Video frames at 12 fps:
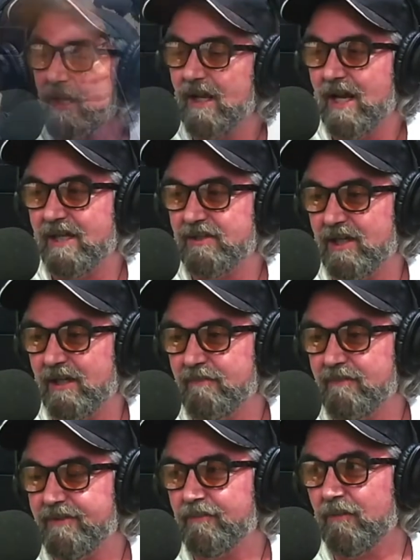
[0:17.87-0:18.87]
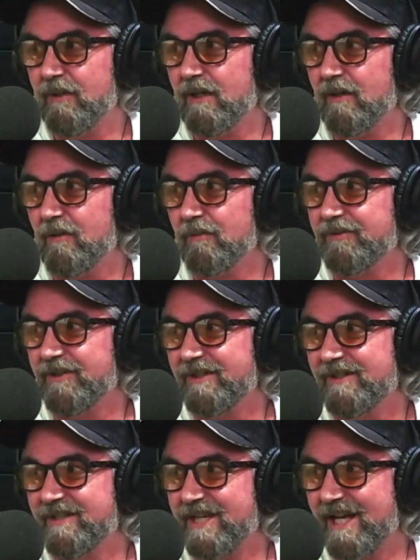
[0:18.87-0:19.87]
Hey, James. Well,
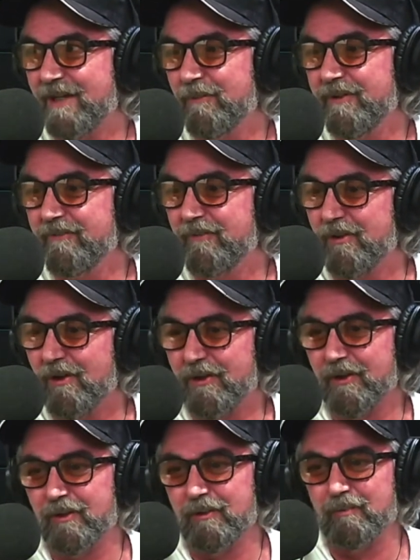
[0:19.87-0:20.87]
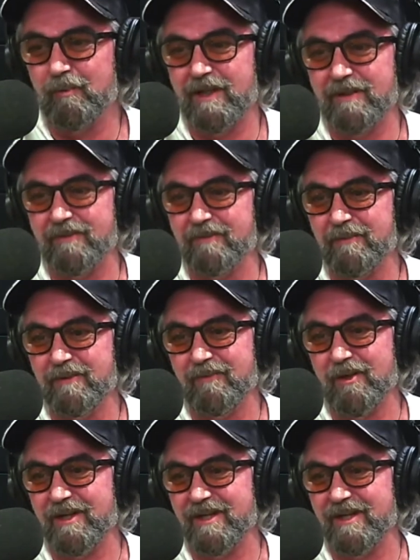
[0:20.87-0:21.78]
today we've got a good one. We've got an